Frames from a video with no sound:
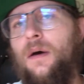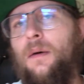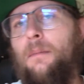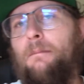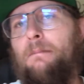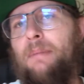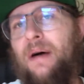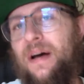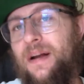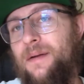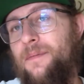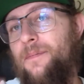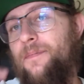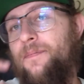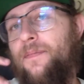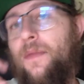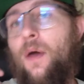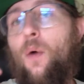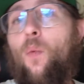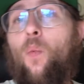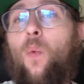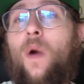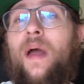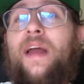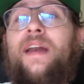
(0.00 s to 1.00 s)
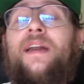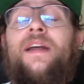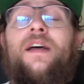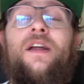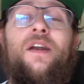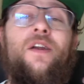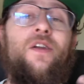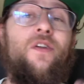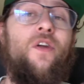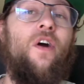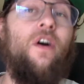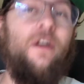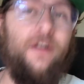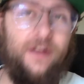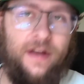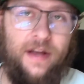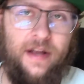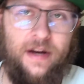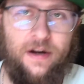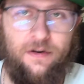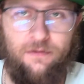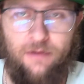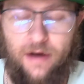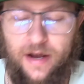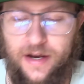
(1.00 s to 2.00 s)
But when not in
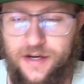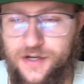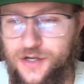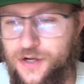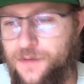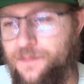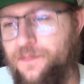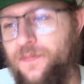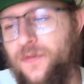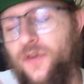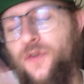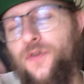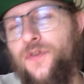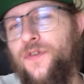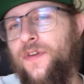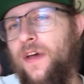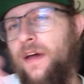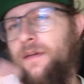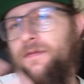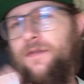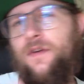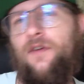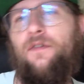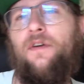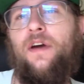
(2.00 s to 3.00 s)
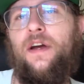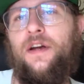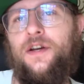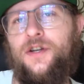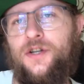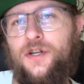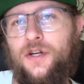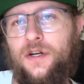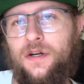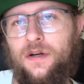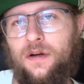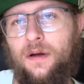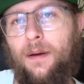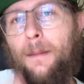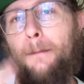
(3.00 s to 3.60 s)
a range, your safe direction,